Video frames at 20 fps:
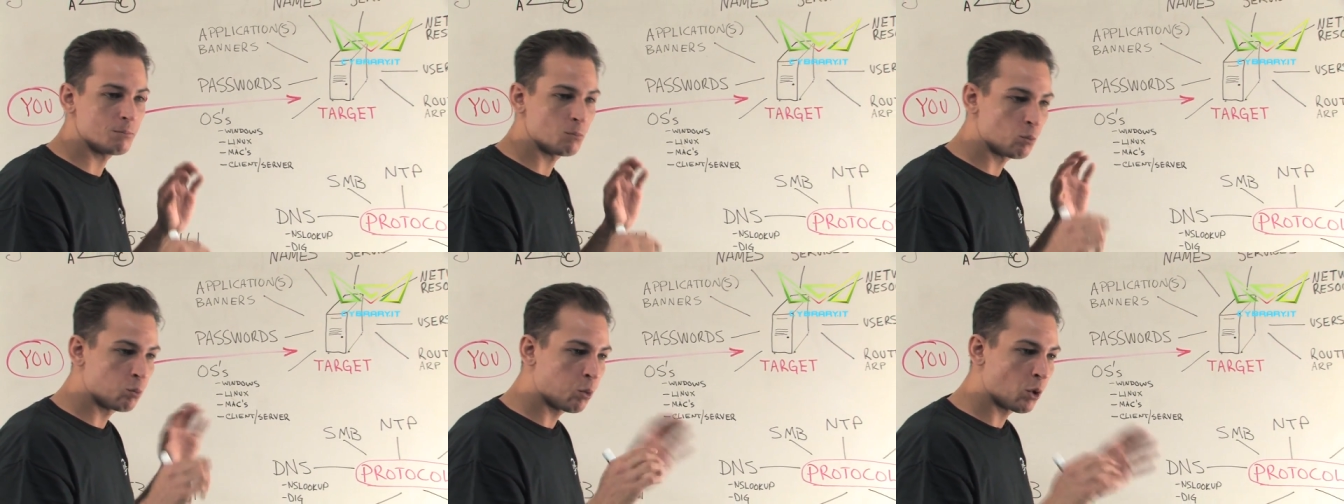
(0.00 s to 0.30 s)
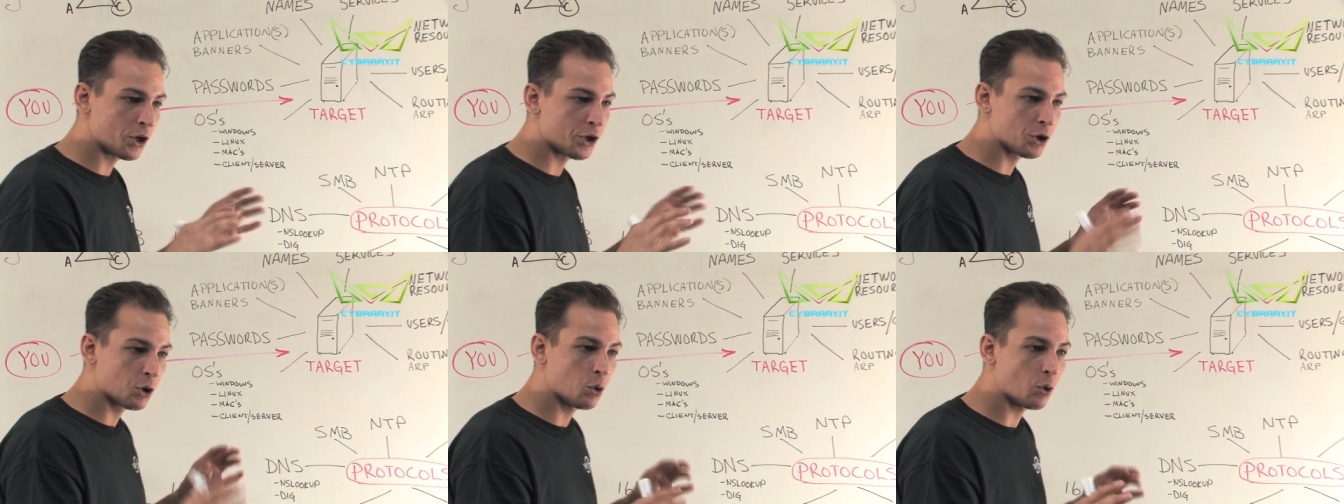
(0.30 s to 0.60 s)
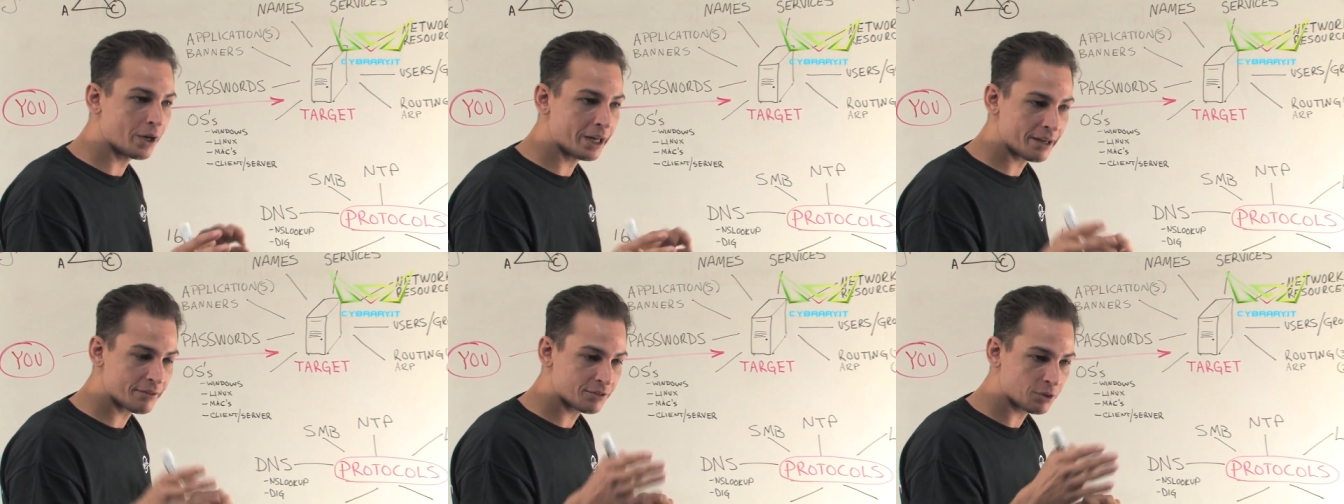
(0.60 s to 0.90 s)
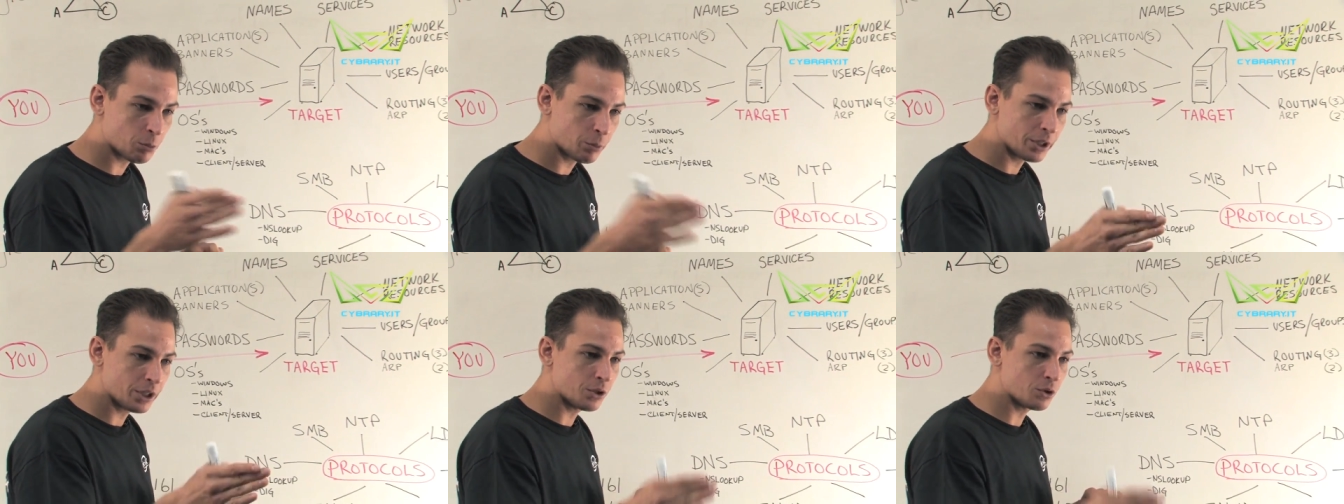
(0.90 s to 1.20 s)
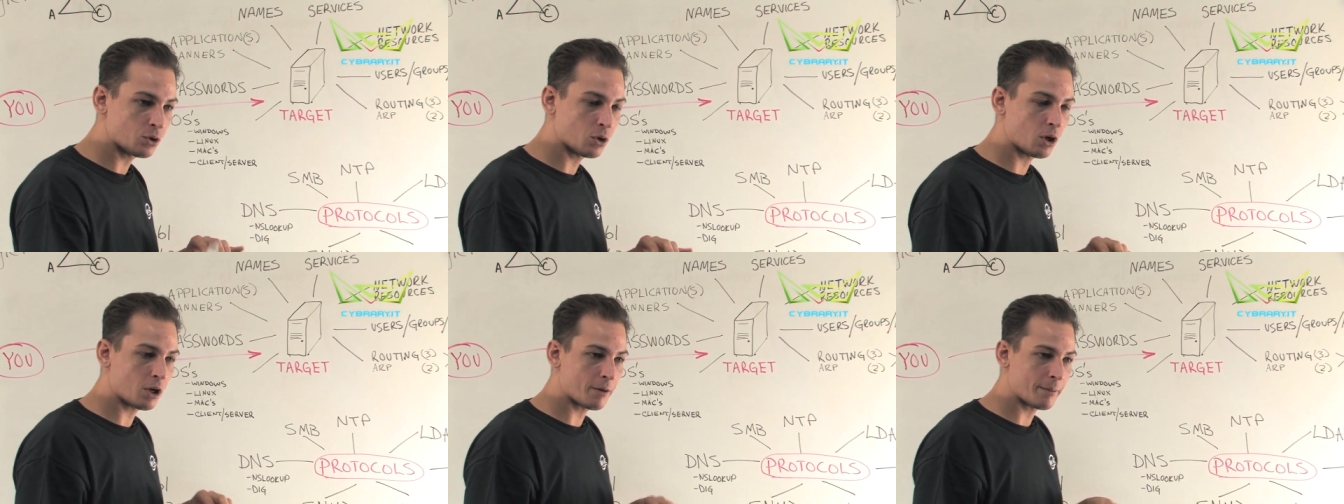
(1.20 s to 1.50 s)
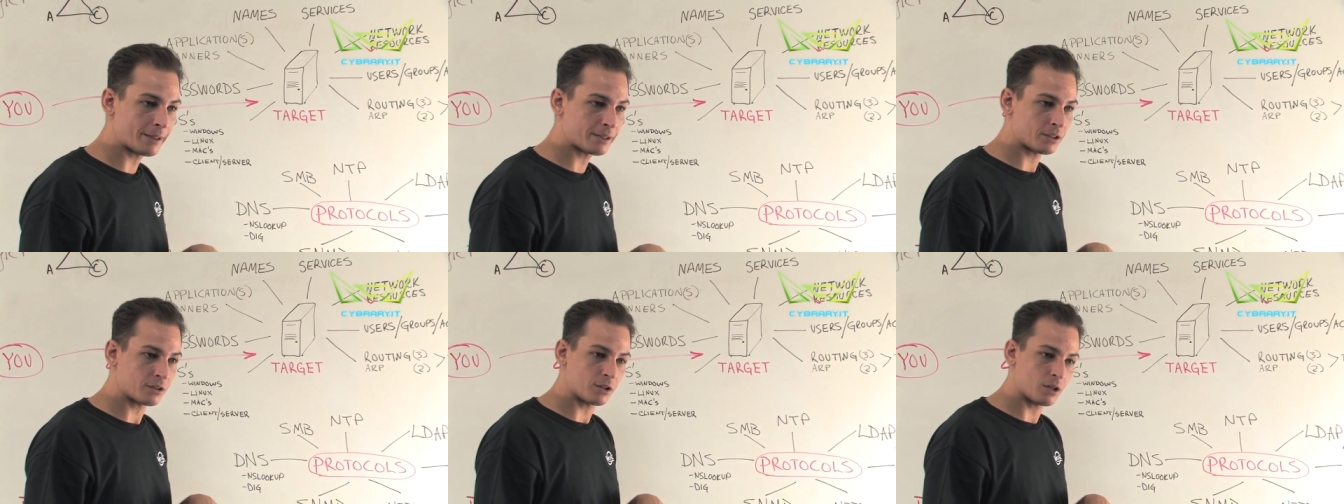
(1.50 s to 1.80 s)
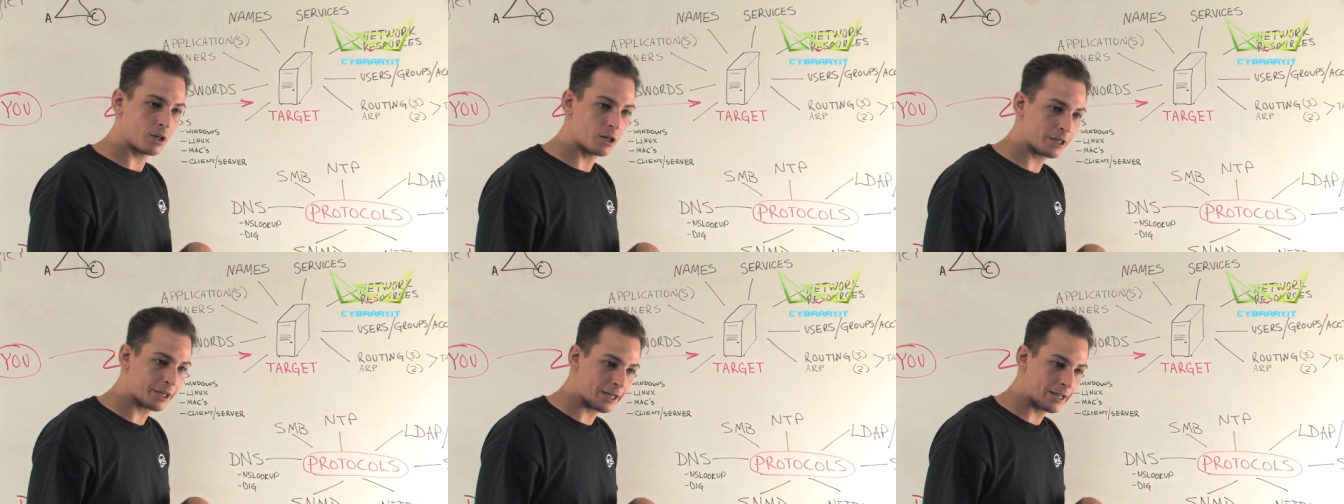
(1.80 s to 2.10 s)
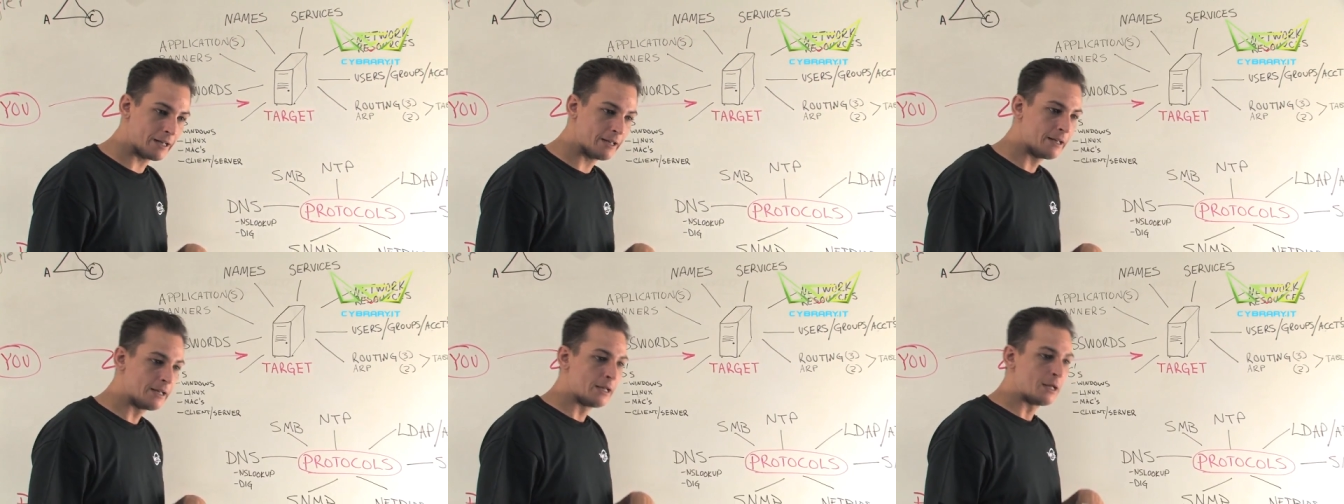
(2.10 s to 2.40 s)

what you're going after when you talk about the target.